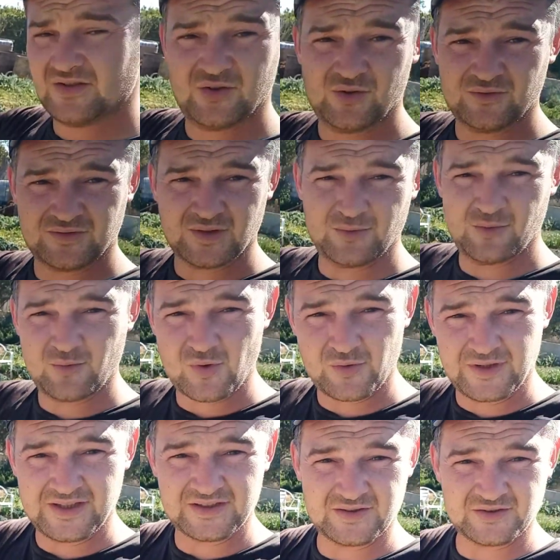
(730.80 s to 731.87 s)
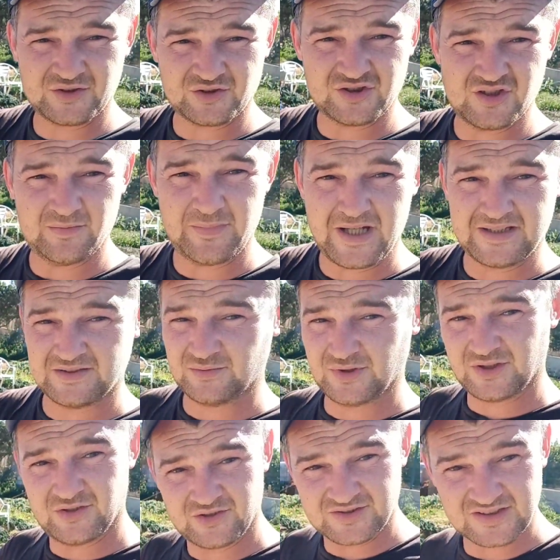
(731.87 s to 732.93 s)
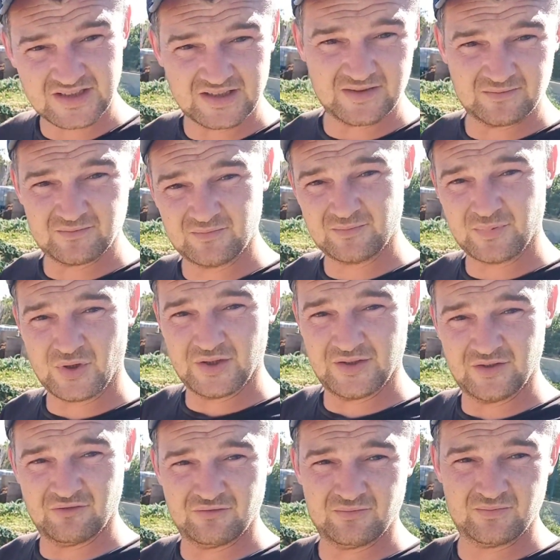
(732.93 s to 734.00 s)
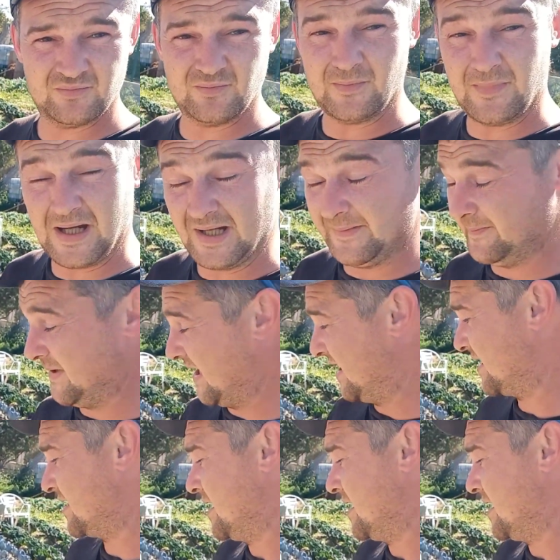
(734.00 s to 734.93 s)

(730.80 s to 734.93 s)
hopefully we won't need to touch the beds. We can just keep pulling the matting back,